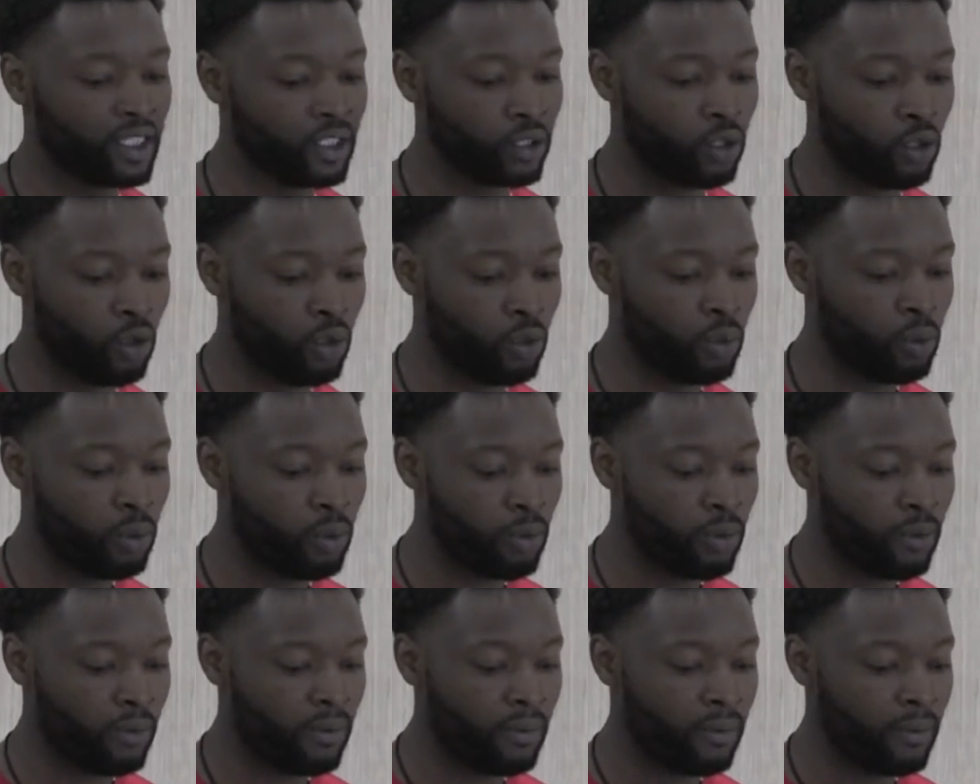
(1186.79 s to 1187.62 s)

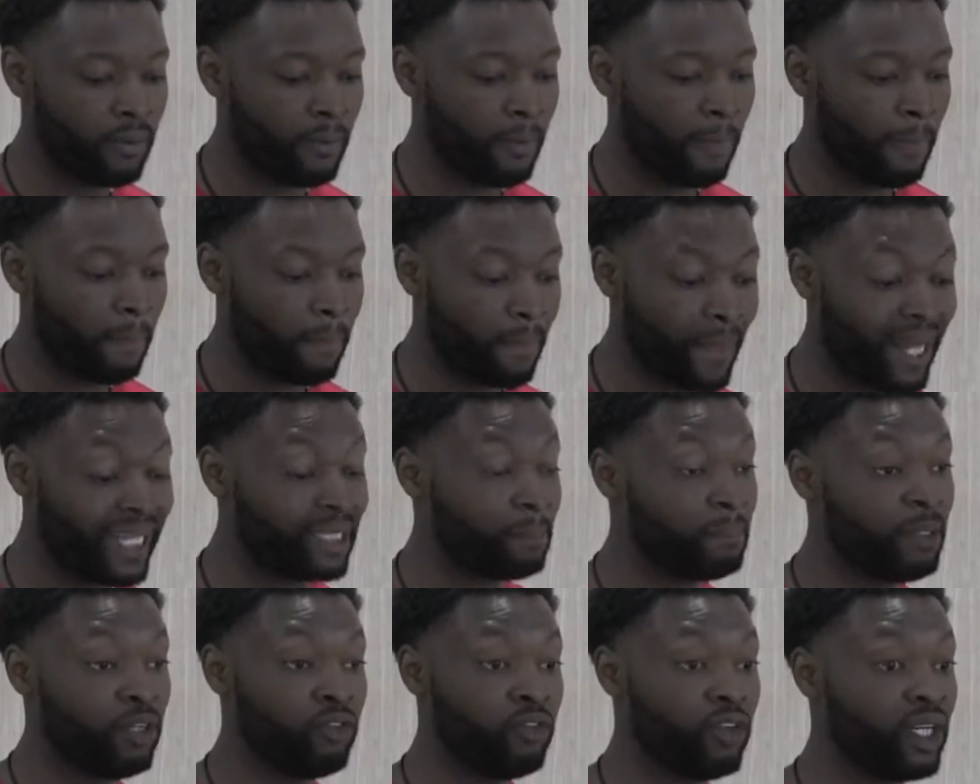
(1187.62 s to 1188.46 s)
So
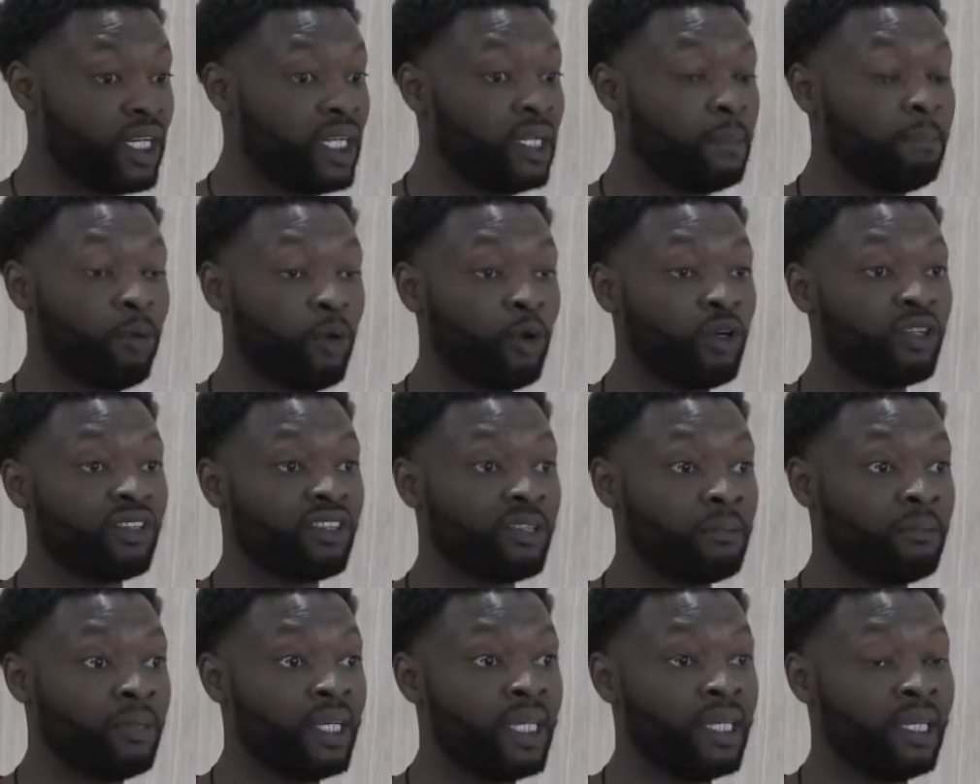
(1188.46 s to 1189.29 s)
that's been really important
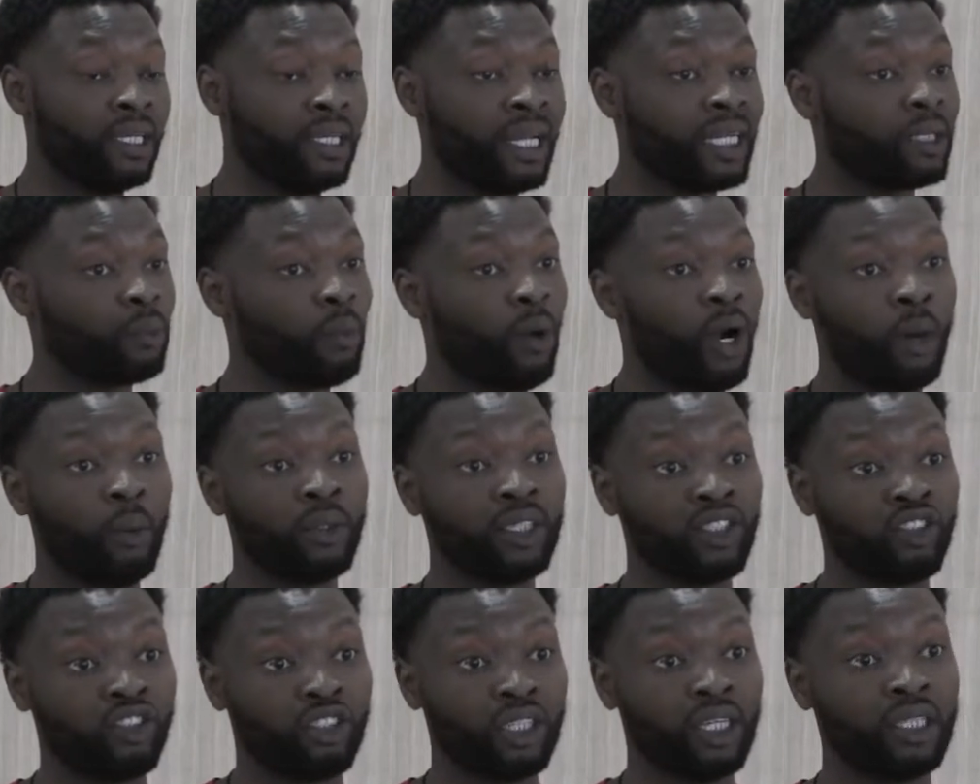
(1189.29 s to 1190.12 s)
to me, and that's what I
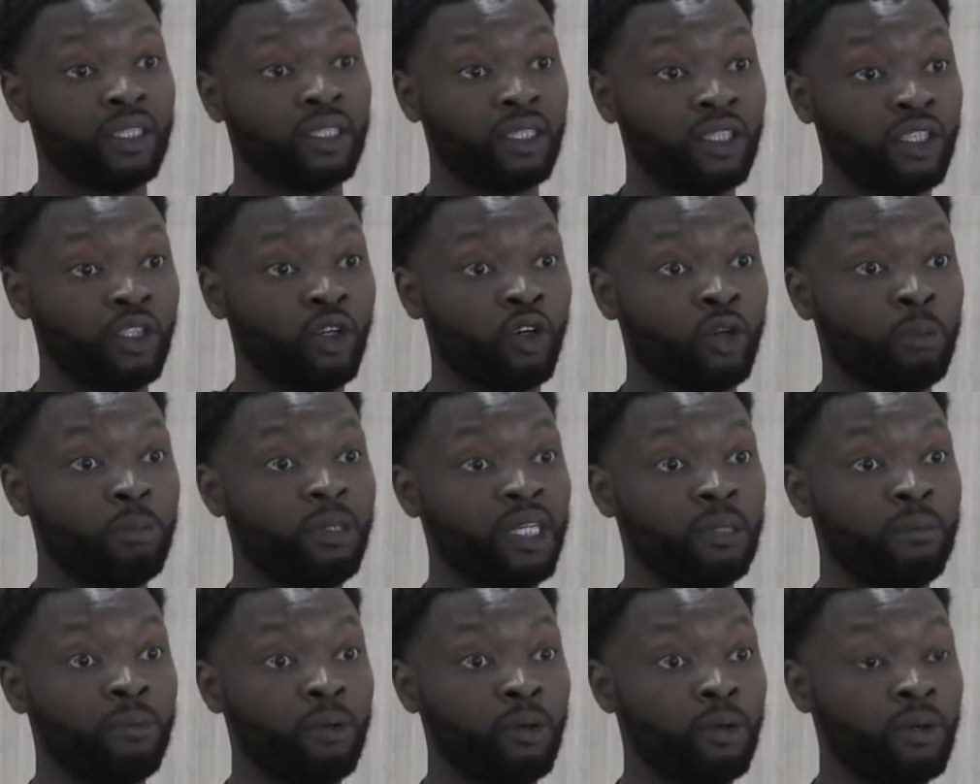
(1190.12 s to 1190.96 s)
want to share to the young
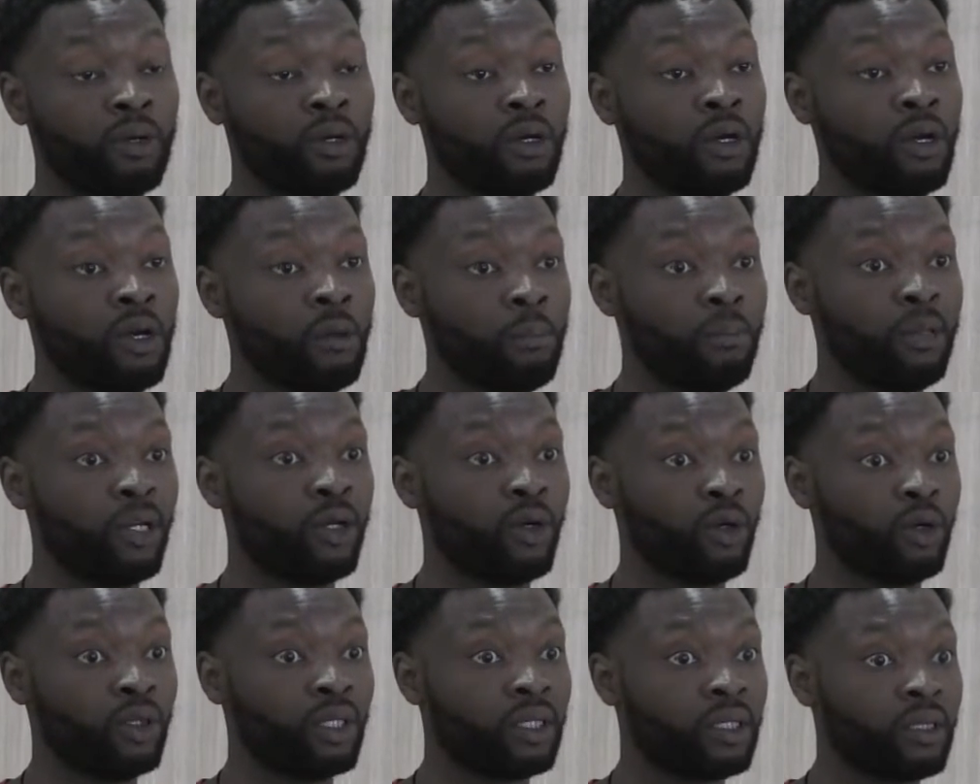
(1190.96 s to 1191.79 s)
people,
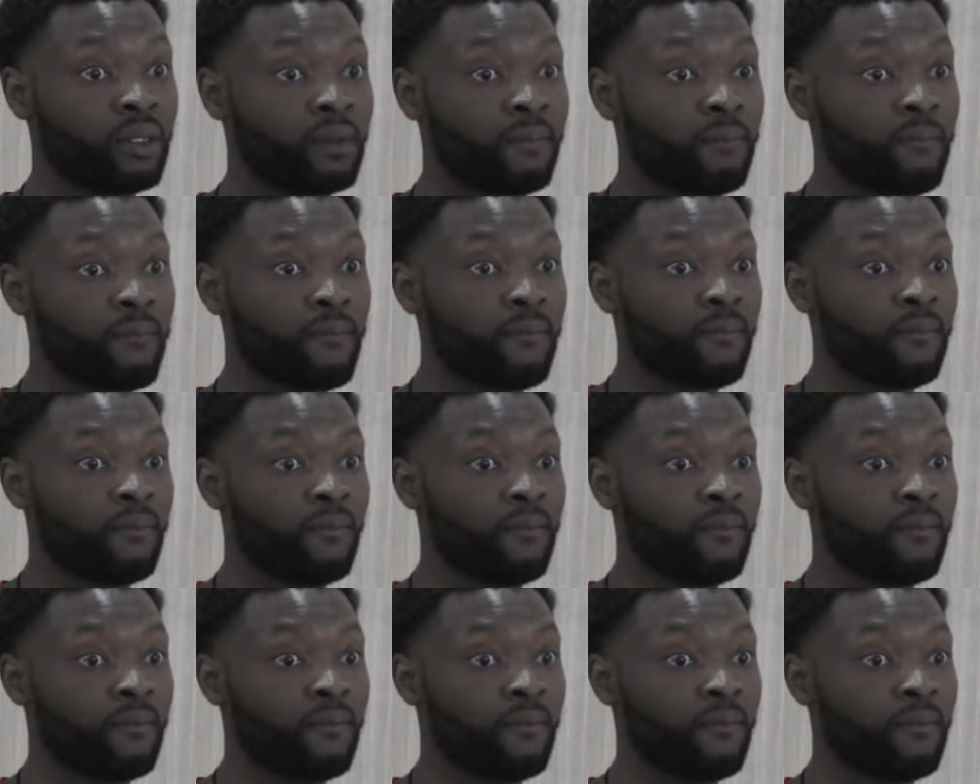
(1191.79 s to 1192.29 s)
because